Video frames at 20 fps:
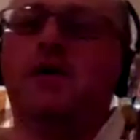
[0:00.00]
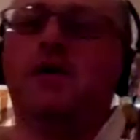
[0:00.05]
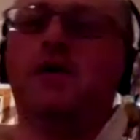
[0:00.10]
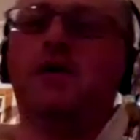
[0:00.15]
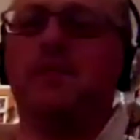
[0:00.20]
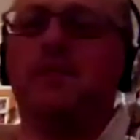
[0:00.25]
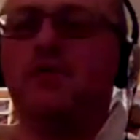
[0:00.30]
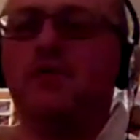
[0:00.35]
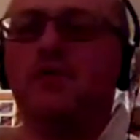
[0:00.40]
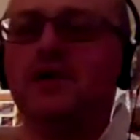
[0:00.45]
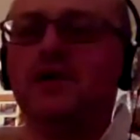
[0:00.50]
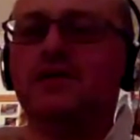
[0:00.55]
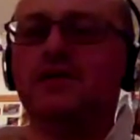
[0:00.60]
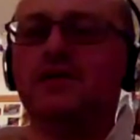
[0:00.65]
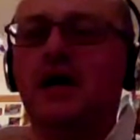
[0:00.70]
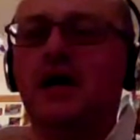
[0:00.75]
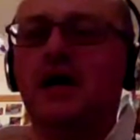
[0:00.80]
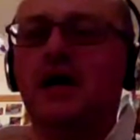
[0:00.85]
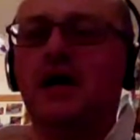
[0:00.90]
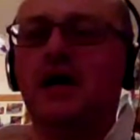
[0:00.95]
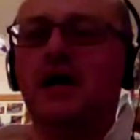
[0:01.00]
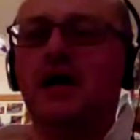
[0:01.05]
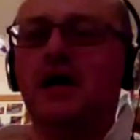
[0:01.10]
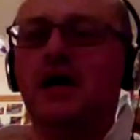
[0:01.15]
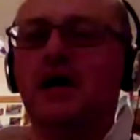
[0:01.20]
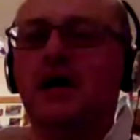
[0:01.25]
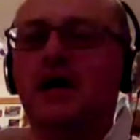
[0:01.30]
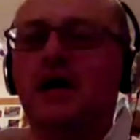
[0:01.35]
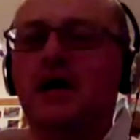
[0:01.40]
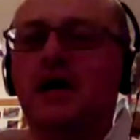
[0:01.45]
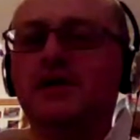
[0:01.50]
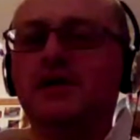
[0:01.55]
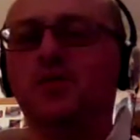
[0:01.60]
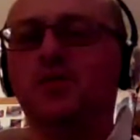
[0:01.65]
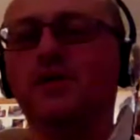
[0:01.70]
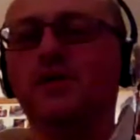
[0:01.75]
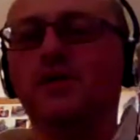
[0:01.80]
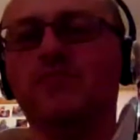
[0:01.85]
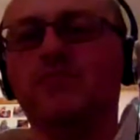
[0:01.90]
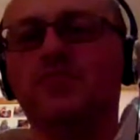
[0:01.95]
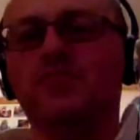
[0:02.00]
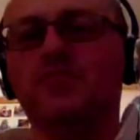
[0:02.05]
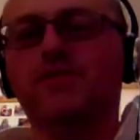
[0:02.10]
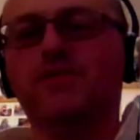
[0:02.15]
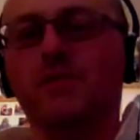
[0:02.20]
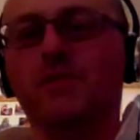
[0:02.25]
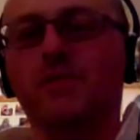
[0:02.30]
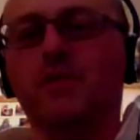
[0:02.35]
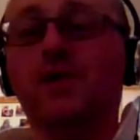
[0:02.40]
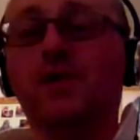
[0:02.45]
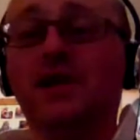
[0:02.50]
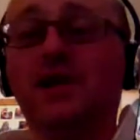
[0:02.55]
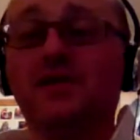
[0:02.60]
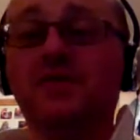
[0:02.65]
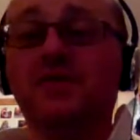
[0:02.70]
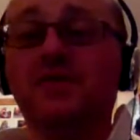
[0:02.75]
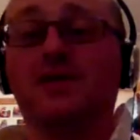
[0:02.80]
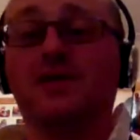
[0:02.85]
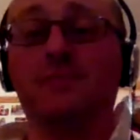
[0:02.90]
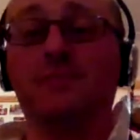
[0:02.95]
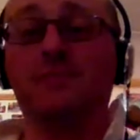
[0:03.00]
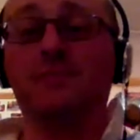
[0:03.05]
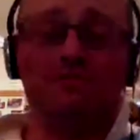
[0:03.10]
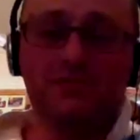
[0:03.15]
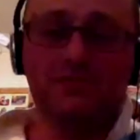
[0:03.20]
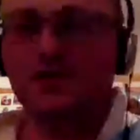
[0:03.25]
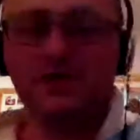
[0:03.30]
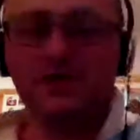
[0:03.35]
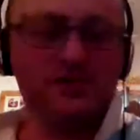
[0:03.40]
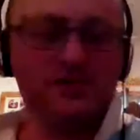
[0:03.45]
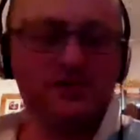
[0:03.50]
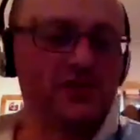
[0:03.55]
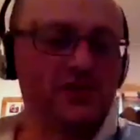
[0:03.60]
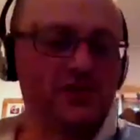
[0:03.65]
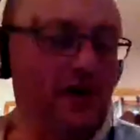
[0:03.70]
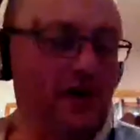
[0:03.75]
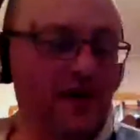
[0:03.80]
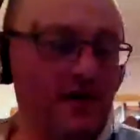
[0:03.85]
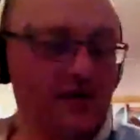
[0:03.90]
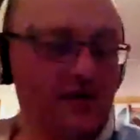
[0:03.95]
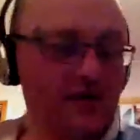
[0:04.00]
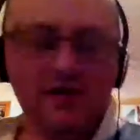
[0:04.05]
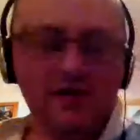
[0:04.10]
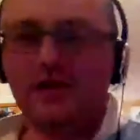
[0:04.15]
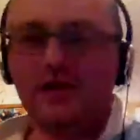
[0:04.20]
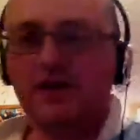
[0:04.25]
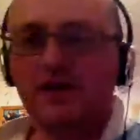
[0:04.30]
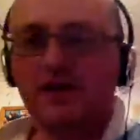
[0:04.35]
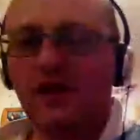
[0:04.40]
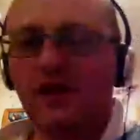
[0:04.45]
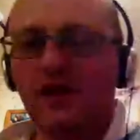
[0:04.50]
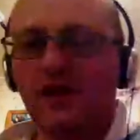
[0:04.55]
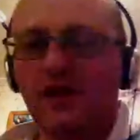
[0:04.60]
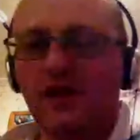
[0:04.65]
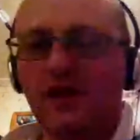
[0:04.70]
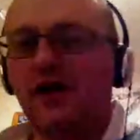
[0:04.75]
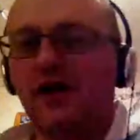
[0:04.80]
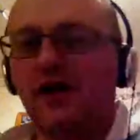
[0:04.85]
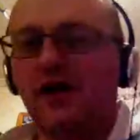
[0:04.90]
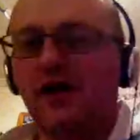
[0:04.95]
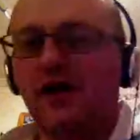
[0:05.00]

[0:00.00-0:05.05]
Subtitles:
but only a small number of them are willing to come on and share their beer live.